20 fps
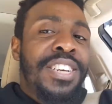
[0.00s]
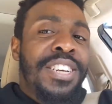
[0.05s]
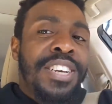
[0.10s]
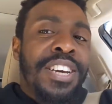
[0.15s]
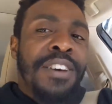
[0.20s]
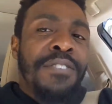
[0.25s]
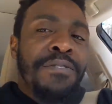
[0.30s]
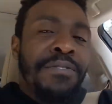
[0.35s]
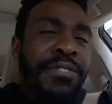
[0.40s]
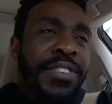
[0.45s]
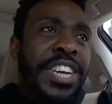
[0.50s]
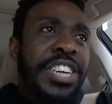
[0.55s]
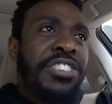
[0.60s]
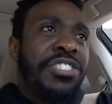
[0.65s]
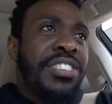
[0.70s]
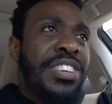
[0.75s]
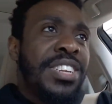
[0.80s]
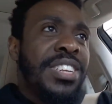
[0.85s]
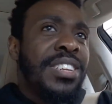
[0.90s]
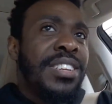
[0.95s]

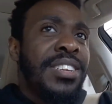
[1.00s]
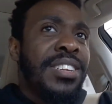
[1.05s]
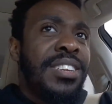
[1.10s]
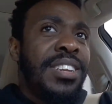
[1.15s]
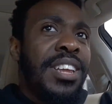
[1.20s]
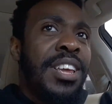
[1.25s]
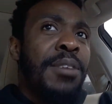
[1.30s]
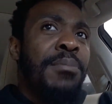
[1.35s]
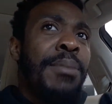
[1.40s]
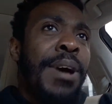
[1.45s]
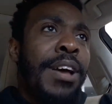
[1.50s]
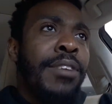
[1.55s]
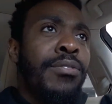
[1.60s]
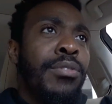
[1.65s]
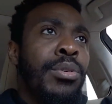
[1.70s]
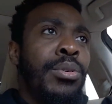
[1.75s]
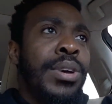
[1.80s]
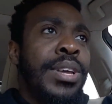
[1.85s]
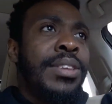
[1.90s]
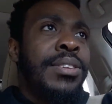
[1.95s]
conviction in my
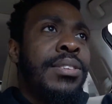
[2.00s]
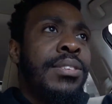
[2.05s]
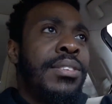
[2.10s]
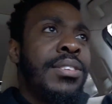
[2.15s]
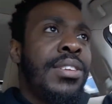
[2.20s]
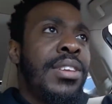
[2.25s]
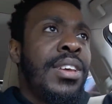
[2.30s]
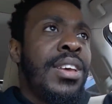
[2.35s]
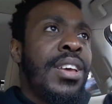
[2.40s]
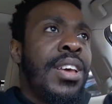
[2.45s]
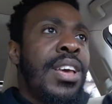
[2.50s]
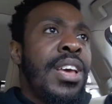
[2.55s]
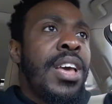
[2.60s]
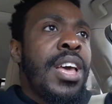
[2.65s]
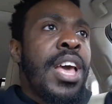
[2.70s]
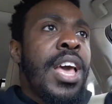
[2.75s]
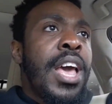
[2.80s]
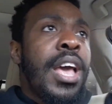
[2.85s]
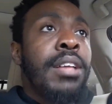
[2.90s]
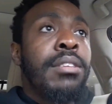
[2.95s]
voice.
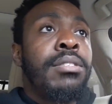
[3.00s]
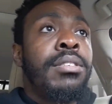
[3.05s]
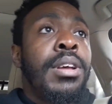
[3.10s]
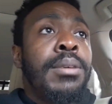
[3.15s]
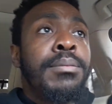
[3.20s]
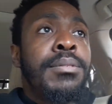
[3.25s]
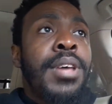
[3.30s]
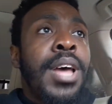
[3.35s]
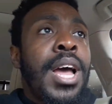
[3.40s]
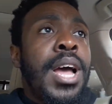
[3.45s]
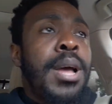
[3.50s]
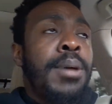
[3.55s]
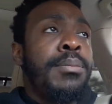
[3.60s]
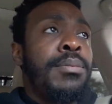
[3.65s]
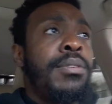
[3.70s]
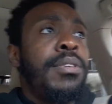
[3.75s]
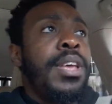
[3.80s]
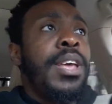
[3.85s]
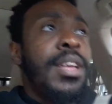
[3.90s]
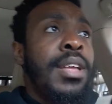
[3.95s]
And
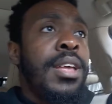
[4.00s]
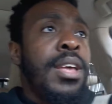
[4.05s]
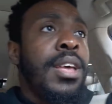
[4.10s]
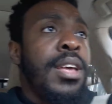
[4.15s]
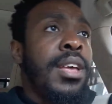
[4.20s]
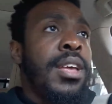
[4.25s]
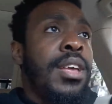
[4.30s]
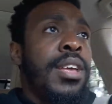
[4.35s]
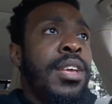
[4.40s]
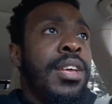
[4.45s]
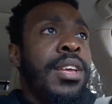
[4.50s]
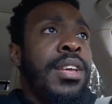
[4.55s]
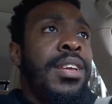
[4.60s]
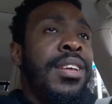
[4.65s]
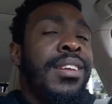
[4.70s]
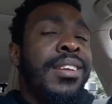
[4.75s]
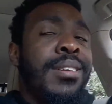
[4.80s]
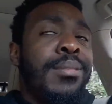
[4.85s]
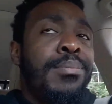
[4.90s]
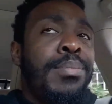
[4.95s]
sometimes
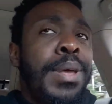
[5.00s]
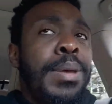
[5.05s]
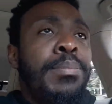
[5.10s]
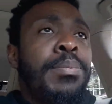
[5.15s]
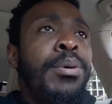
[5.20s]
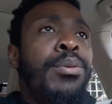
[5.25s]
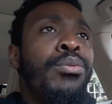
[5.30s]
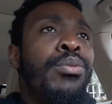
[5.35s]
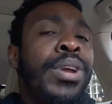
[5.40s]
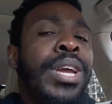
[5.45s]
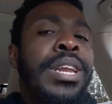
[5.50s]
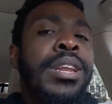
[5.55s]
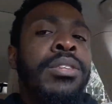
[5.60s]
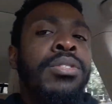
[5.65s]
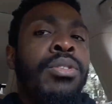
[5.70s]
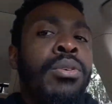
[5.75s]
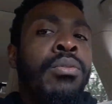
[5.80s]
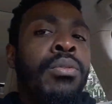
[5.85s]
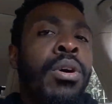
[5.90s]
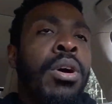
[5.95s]
people read
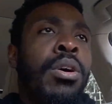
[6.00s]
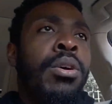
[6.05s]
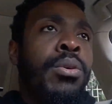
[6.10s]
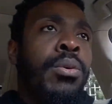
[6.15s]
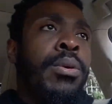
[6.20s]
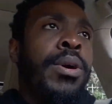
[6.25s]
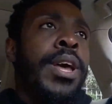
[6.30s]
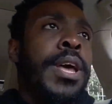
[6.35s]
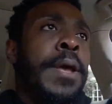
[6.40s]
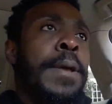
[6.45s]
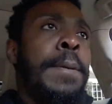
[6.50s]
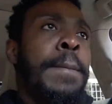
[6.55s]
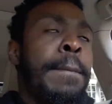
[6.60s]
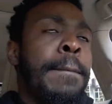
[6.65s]
it the wrong way.